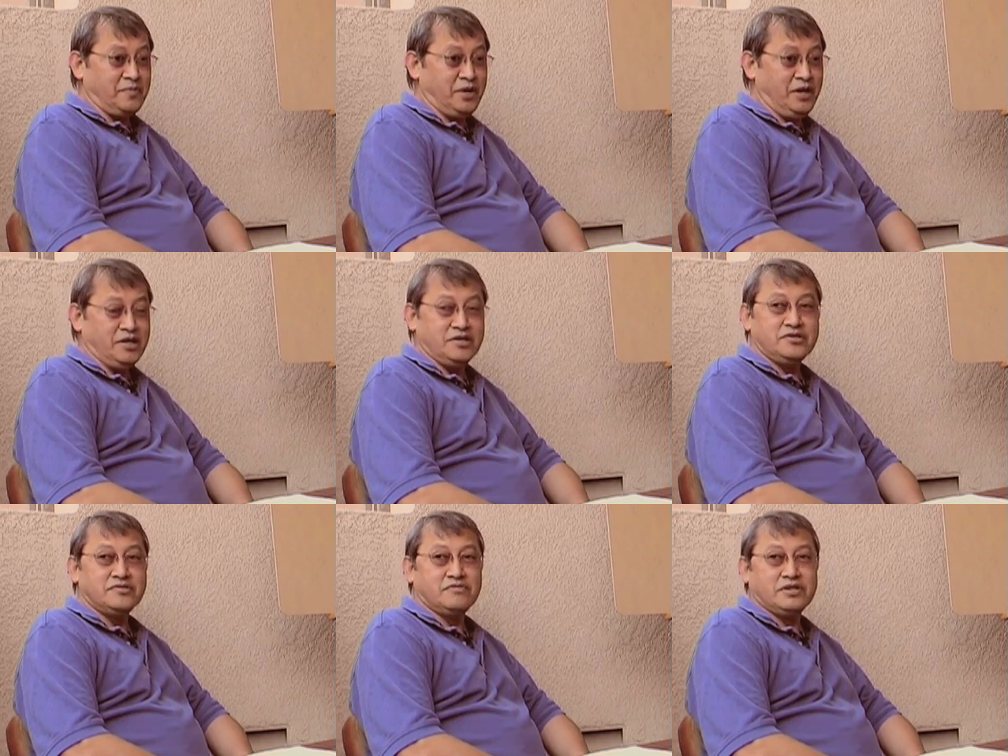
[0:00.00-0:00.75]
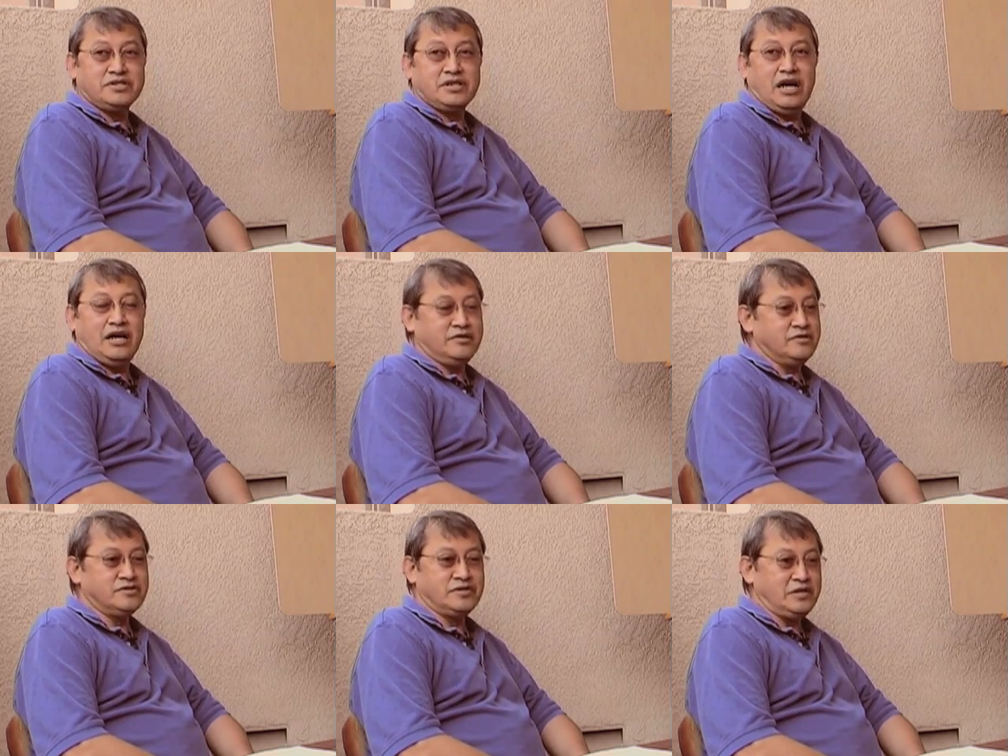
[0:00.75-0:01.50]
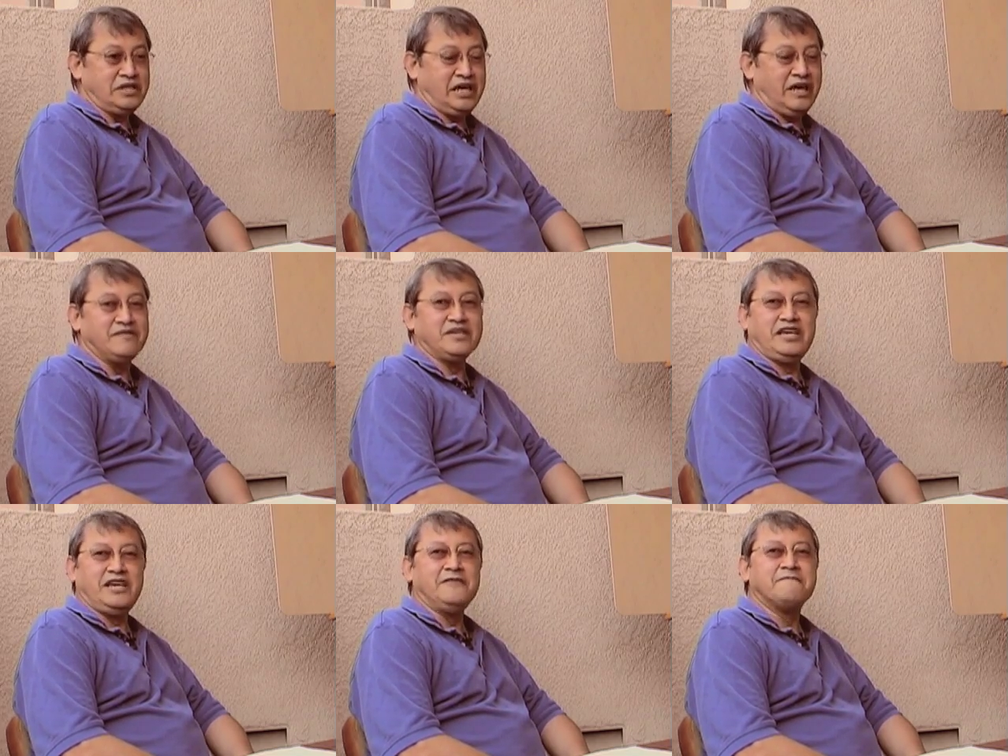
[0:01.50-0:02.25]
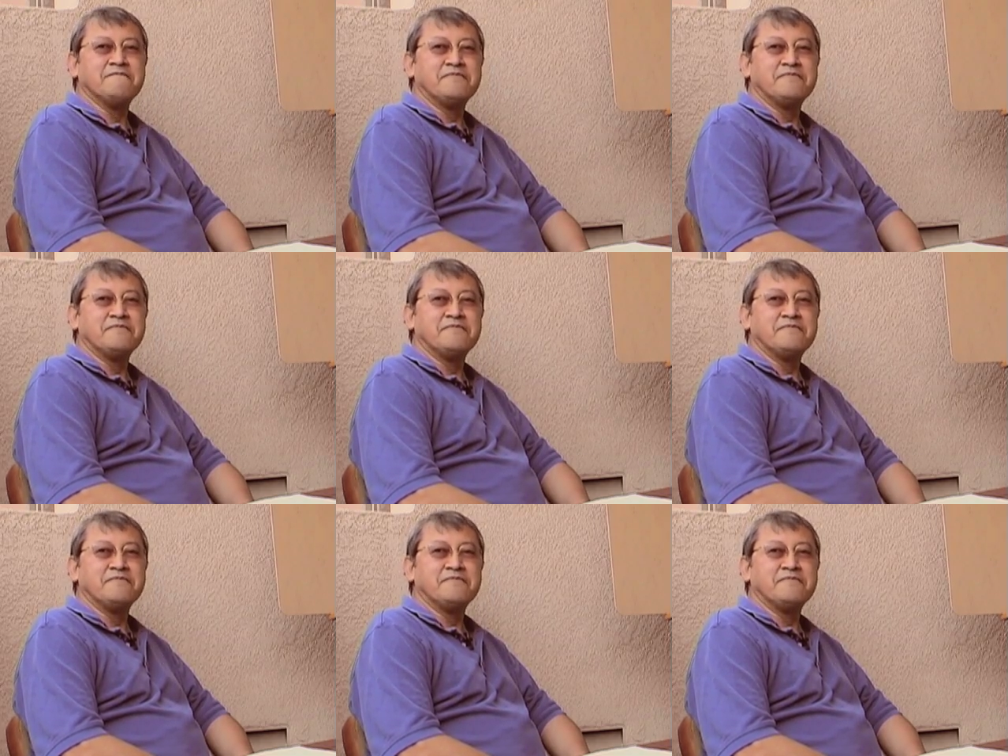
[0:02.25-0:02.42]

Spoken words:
printers, which I certainly advocate.